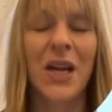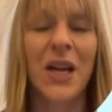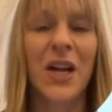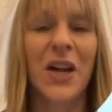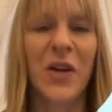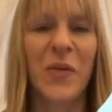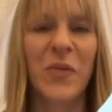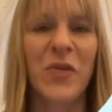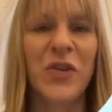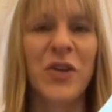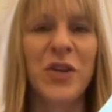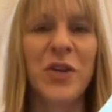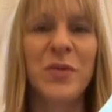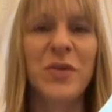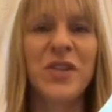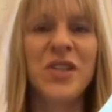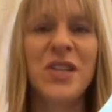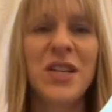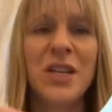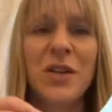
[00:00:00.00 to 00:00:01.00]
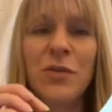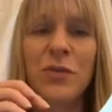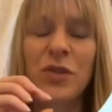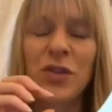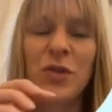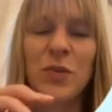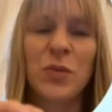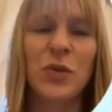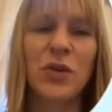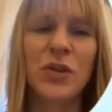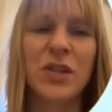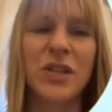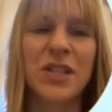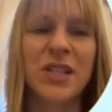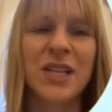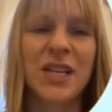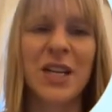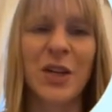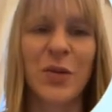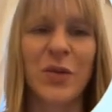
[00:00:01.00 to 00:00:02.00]
Um, so you will see on smaller
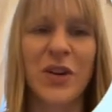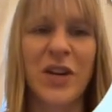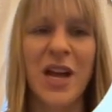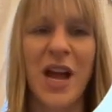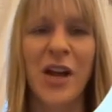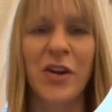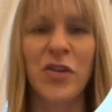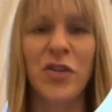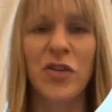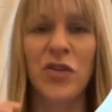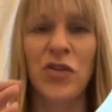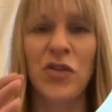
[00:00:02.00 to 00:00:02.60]
scale reactions,